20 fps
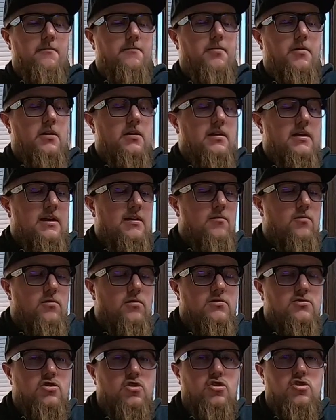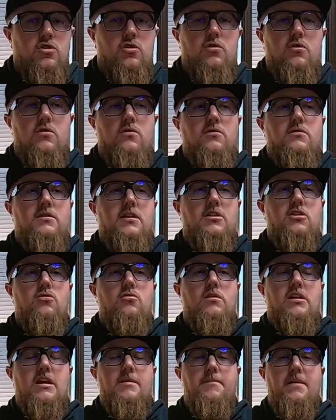but it will ensure that
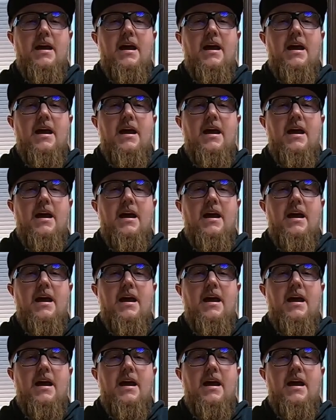you keep a